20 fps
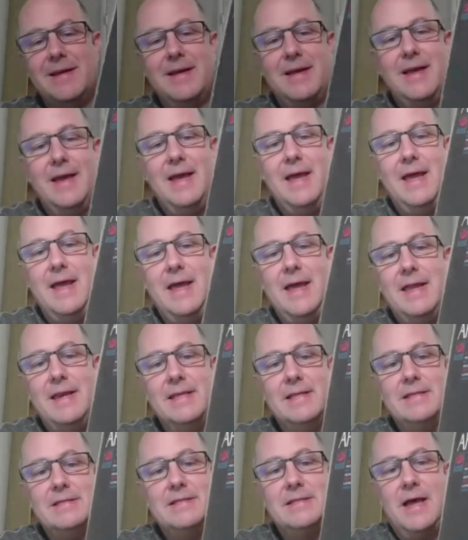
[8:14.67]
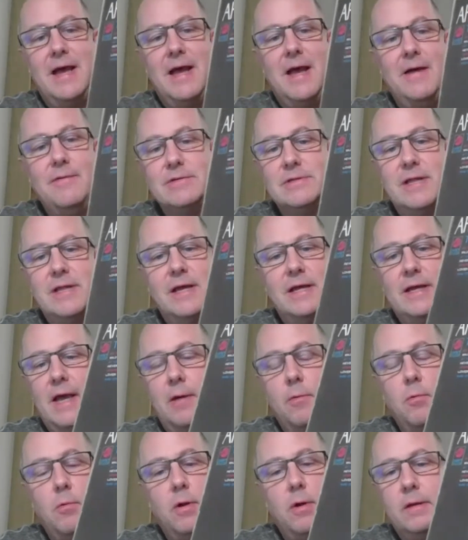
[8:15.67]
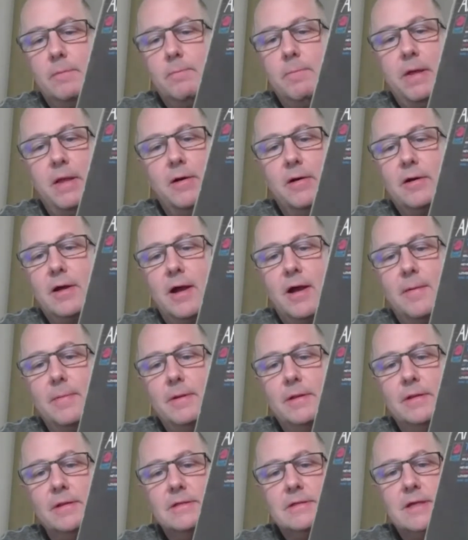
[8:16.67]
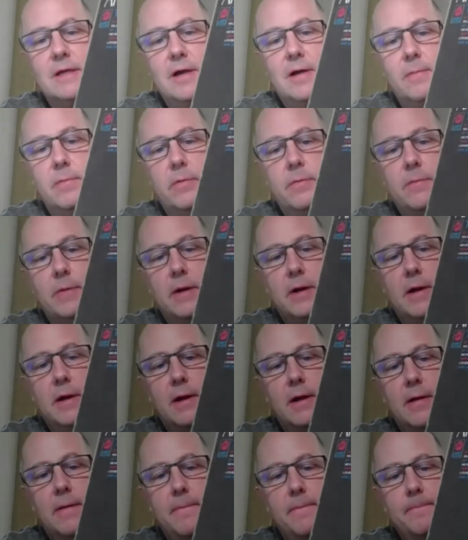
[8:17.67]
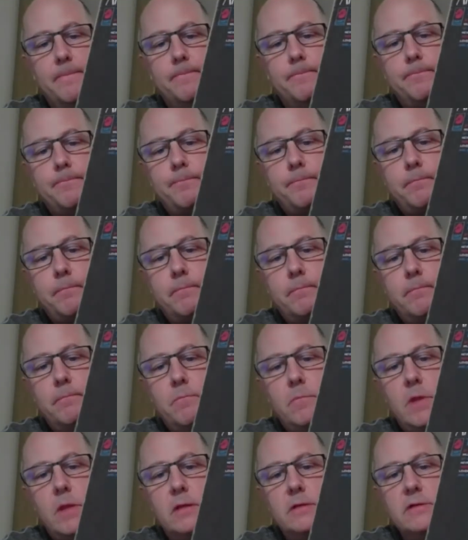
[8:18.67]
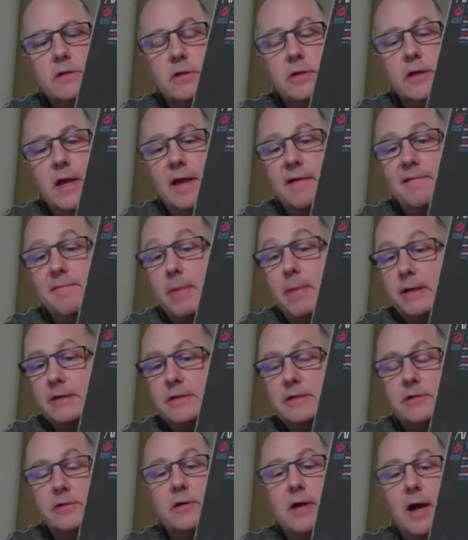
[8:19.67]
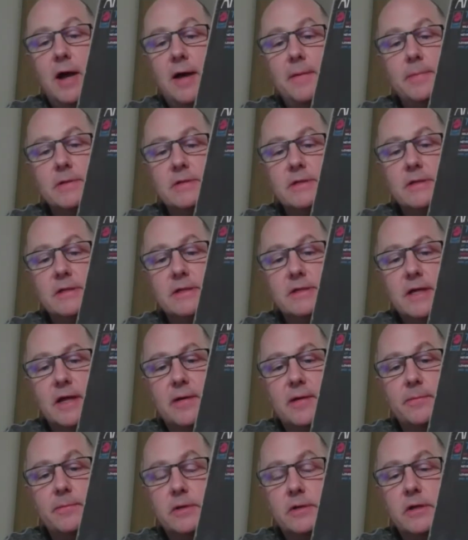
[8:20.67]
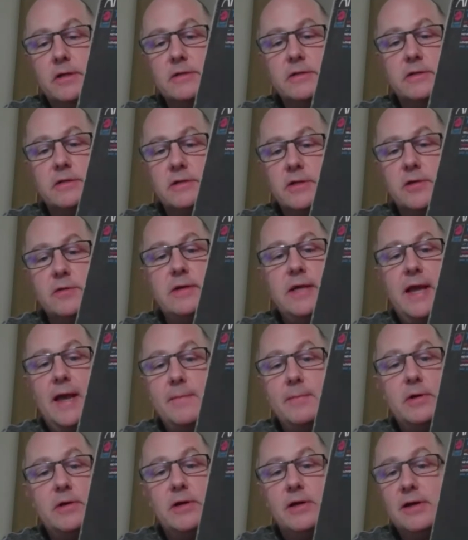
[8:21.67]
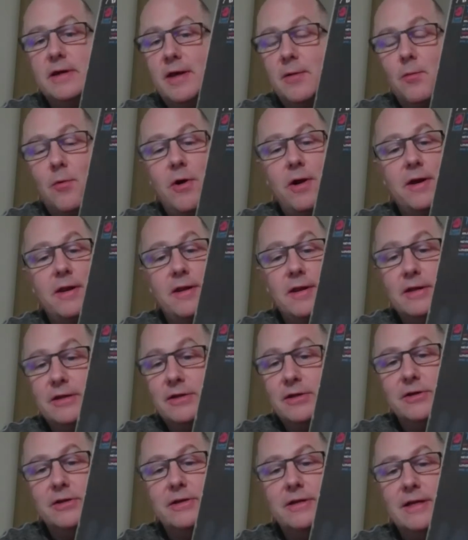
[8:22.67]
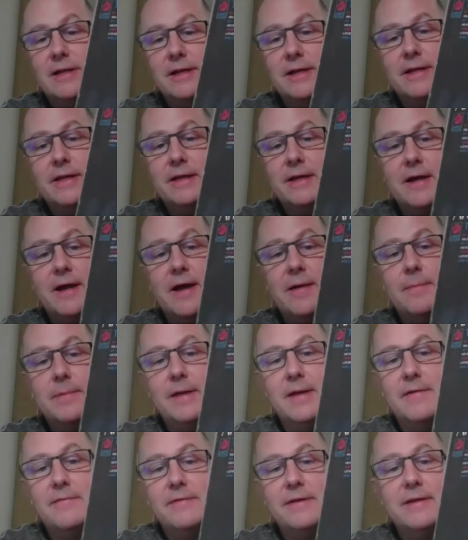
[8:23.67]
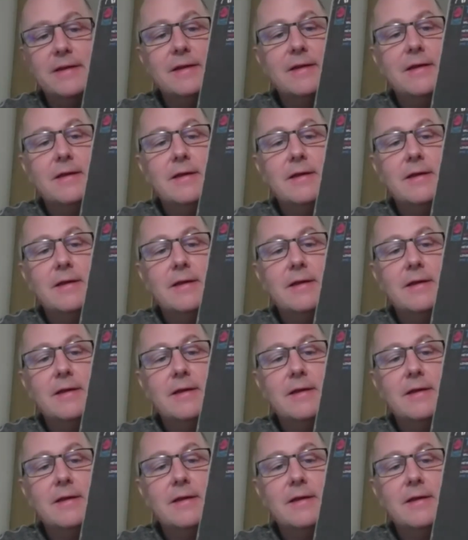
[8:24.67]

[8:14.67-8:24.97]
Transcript: and I was like, I want a better copy of this album. So yeah, I bought 2 copies of this album because it's so damn good. I wanted a good, clean copy of it.